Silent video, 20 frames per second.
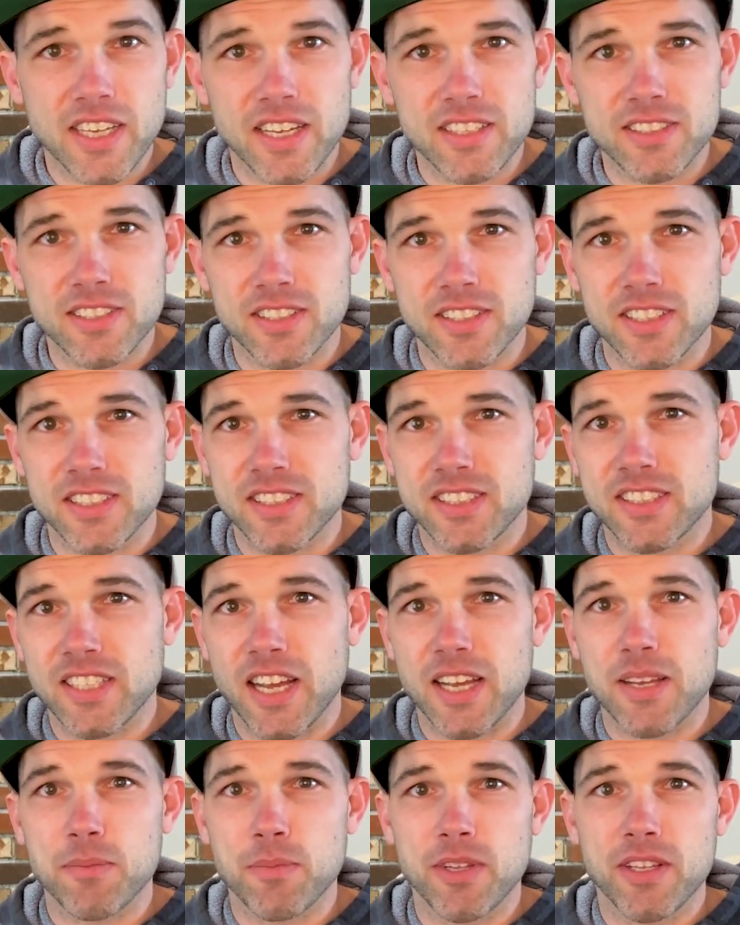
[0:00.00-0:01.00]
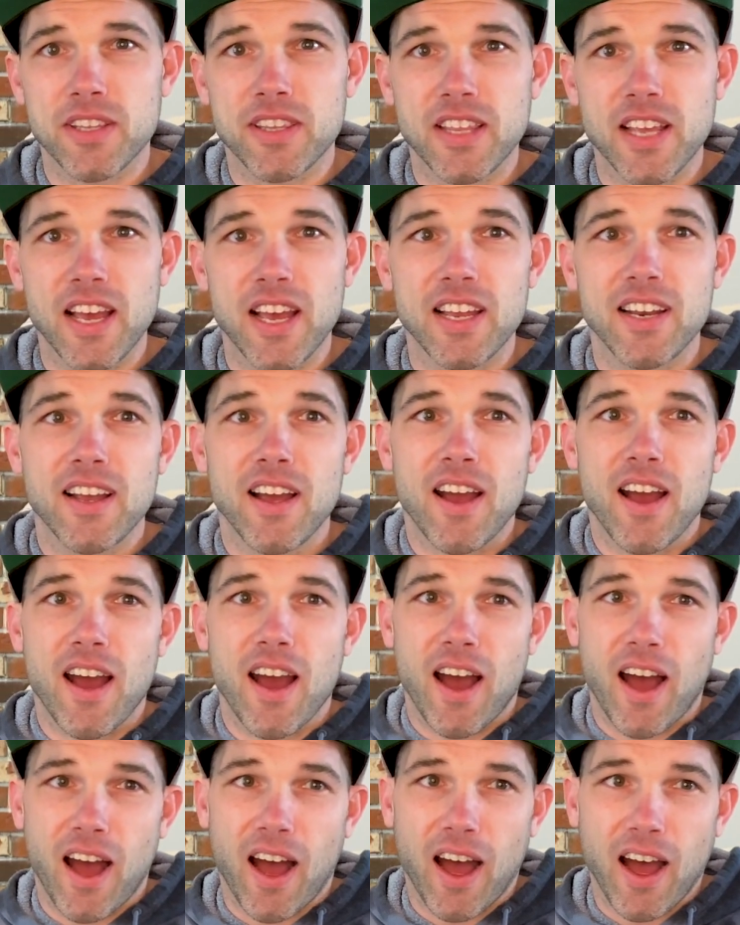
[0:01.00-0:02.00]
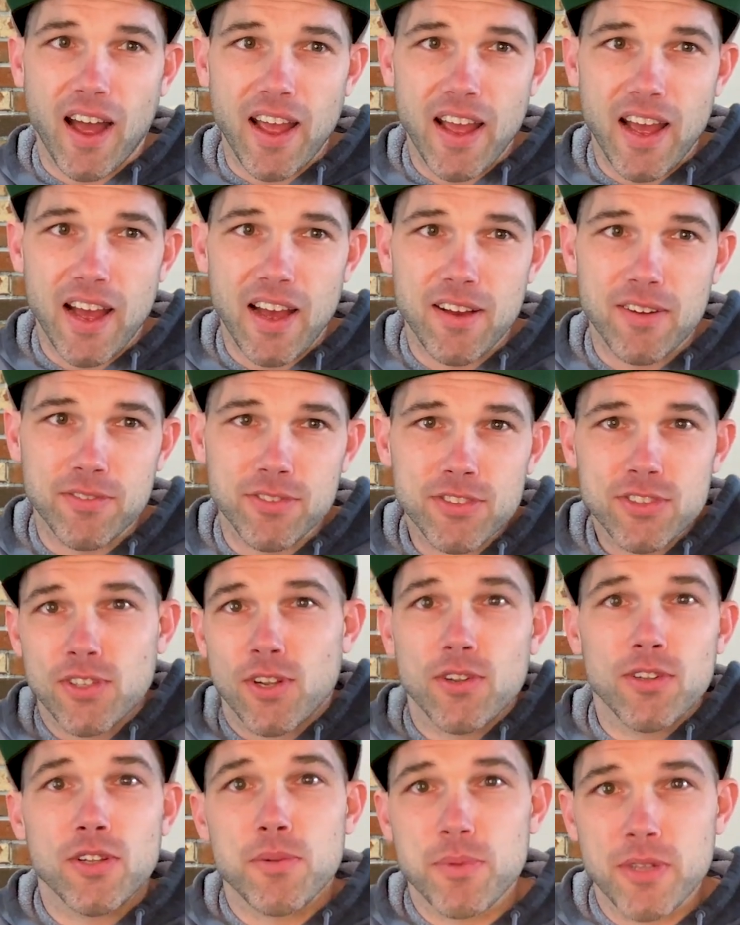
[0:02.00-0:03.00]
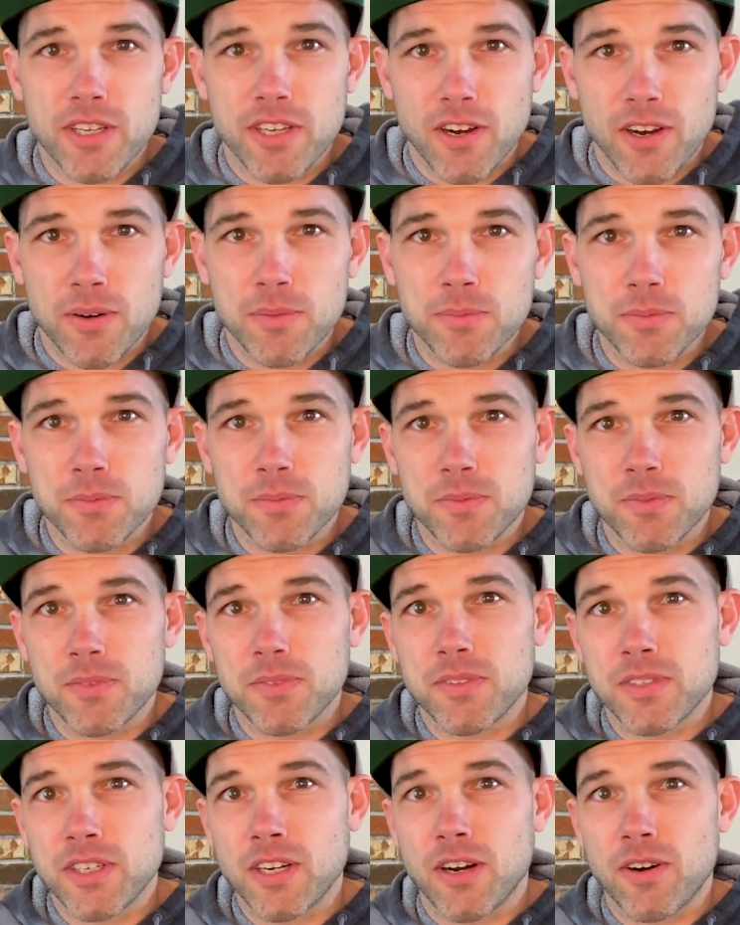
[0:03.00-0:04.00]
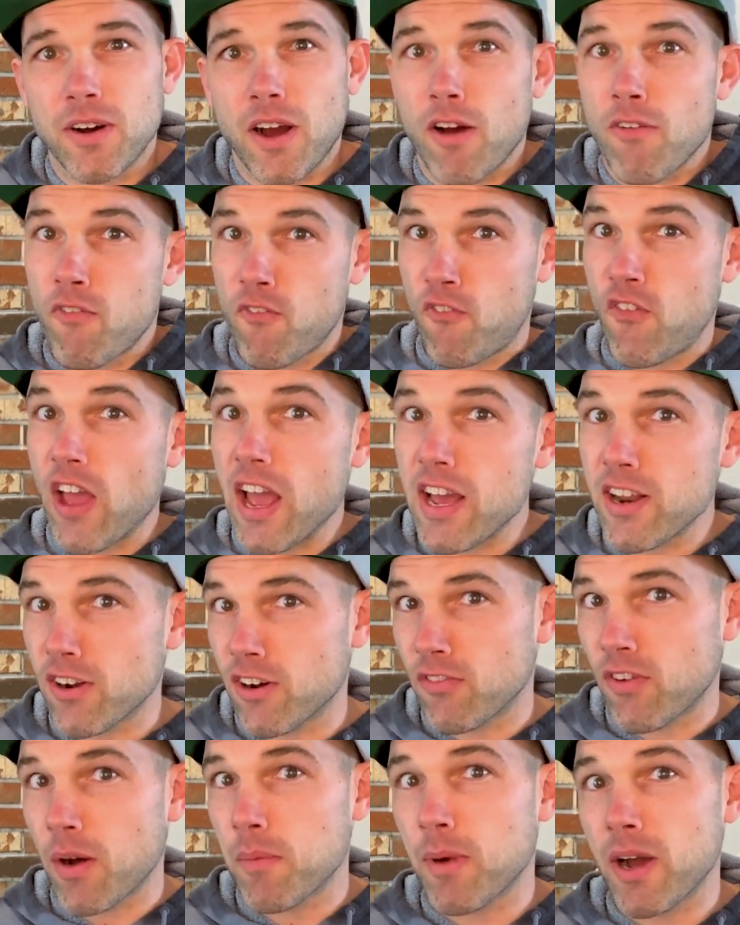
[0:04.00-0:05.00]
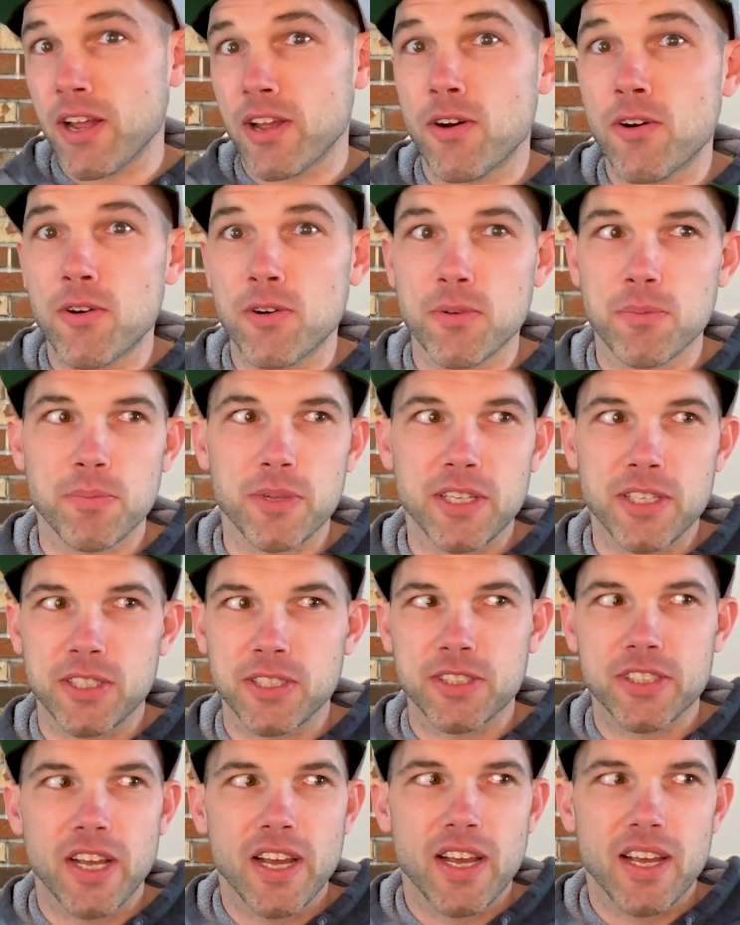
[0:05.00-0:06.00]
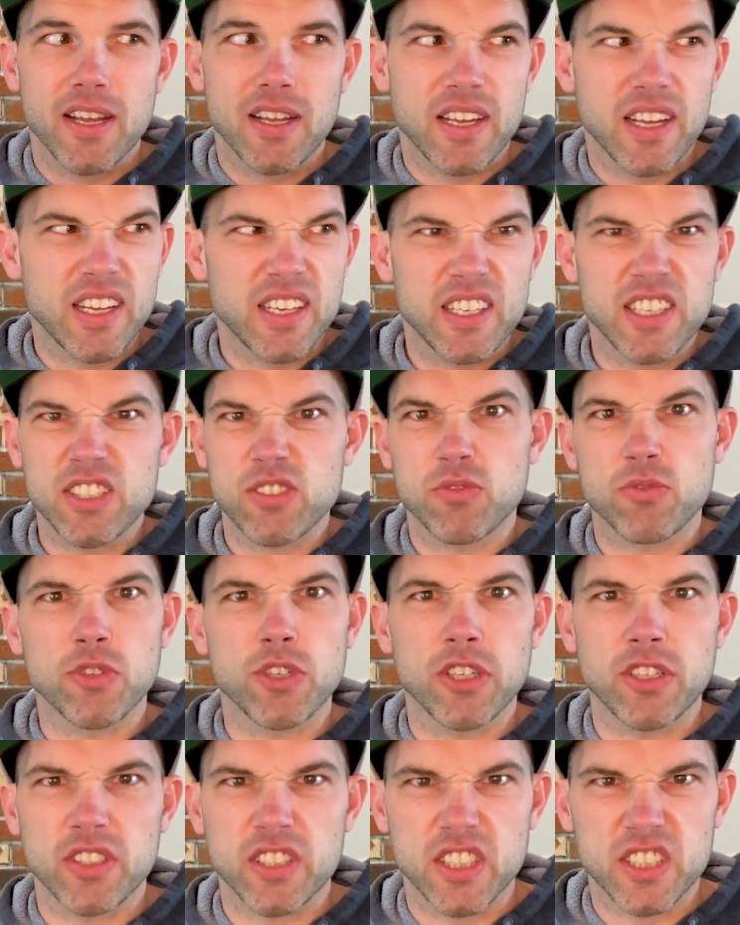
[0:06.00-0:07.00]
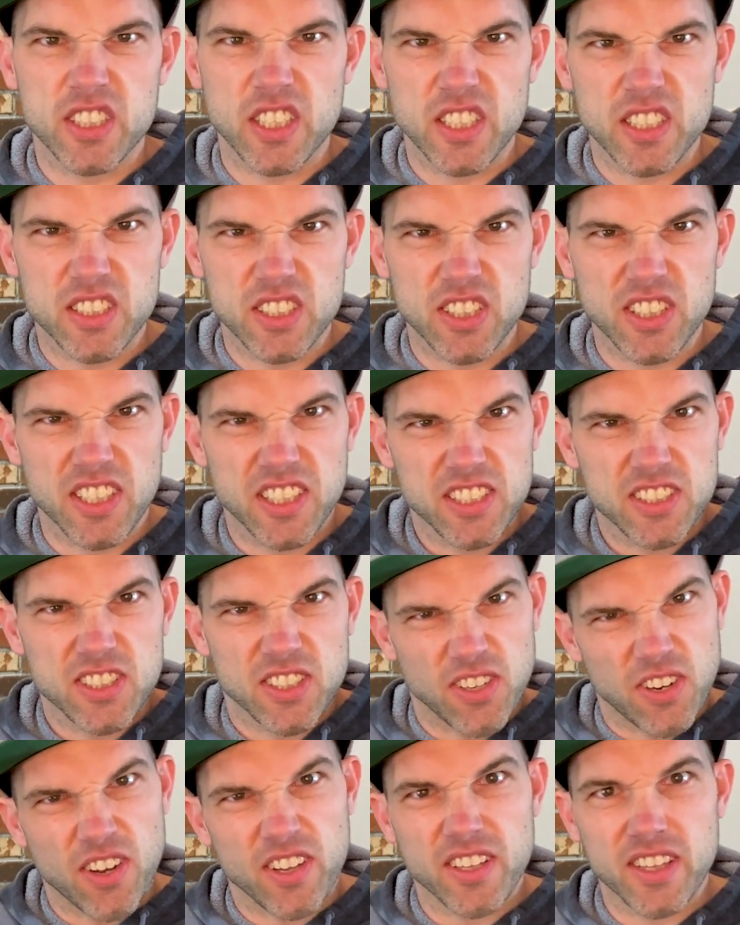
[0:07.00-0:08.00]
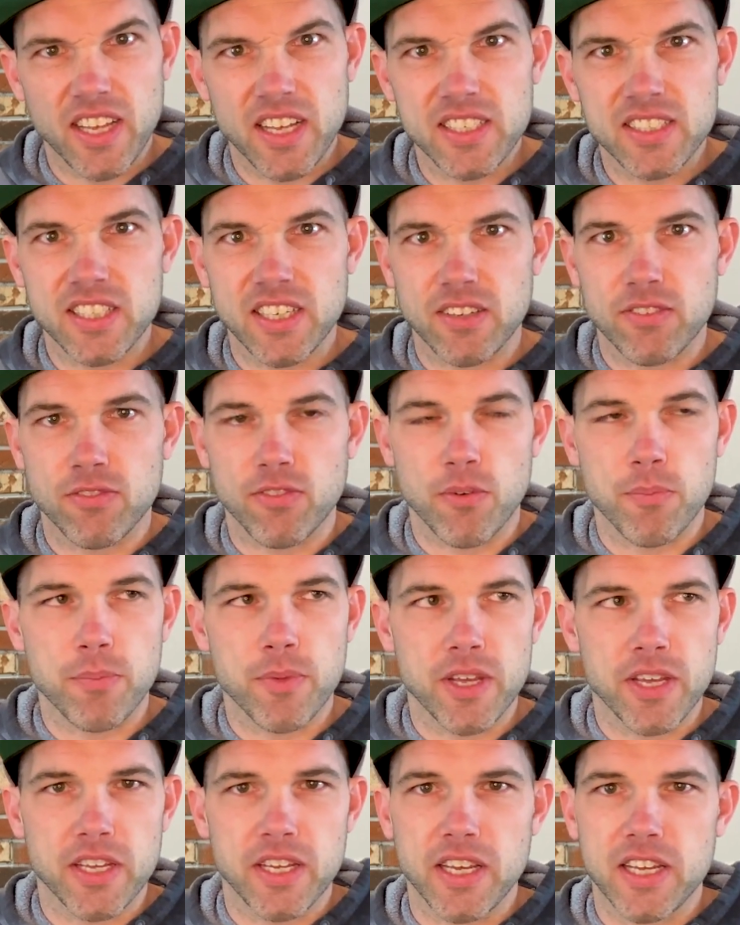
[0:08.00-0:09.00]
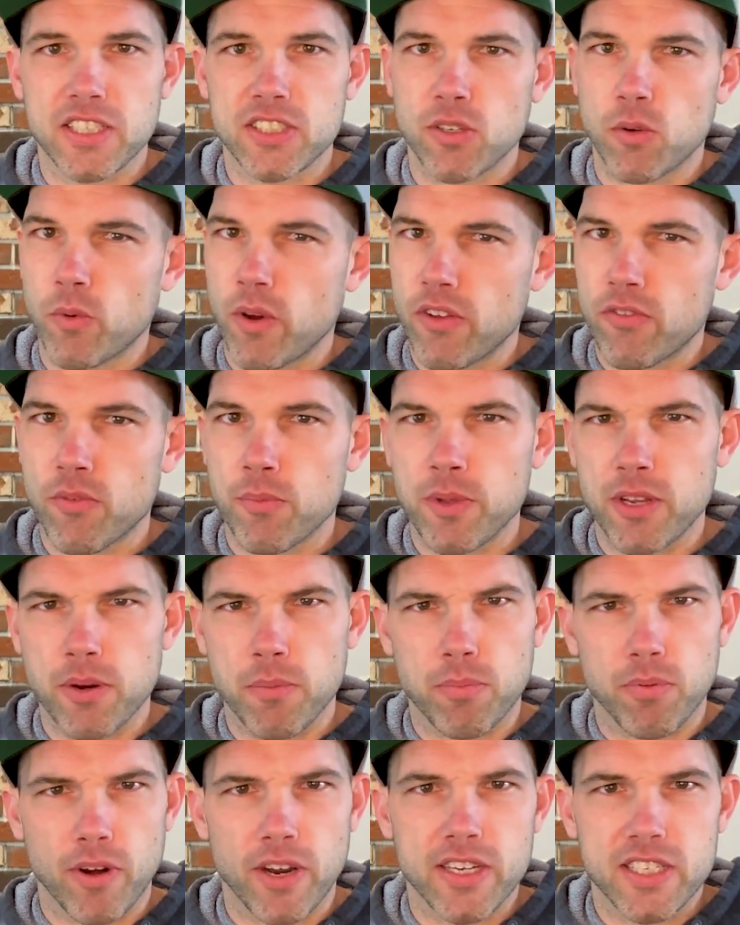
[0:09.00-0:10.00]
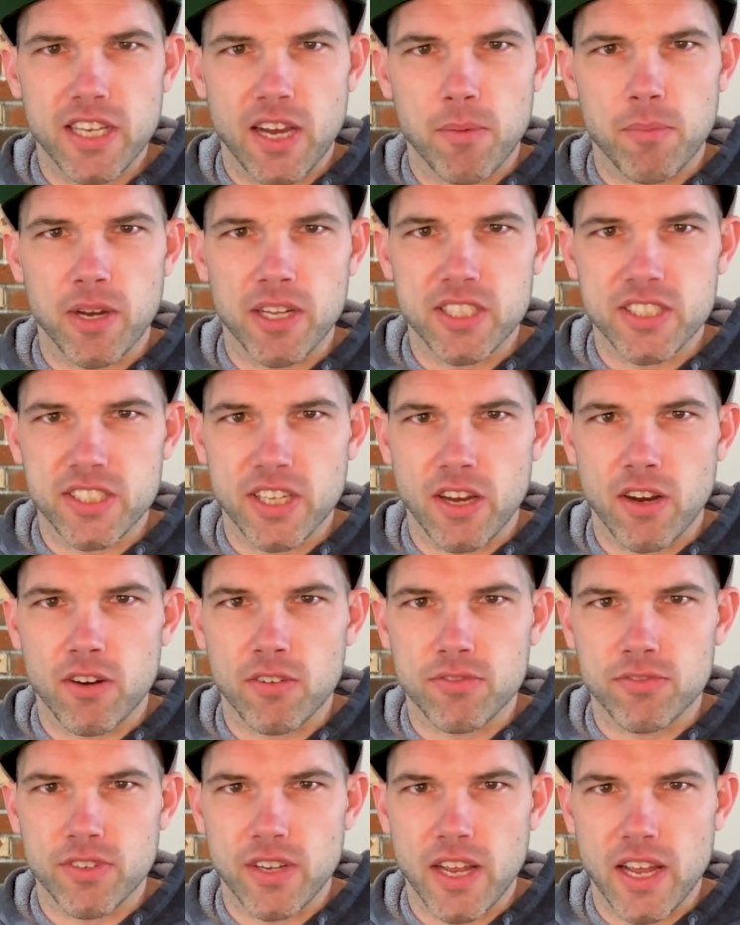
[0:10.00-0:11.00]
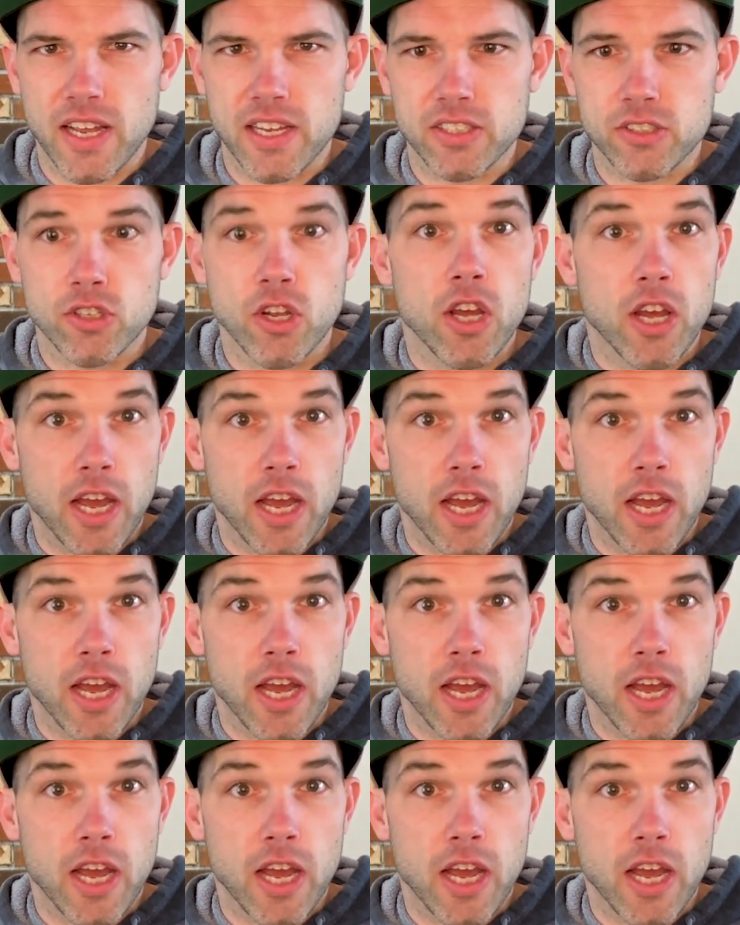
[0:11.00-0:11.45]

get to this segment that I have slowly become, a fan of on my own, because it is real. It's authentic for me. It's a way for me to break down myself and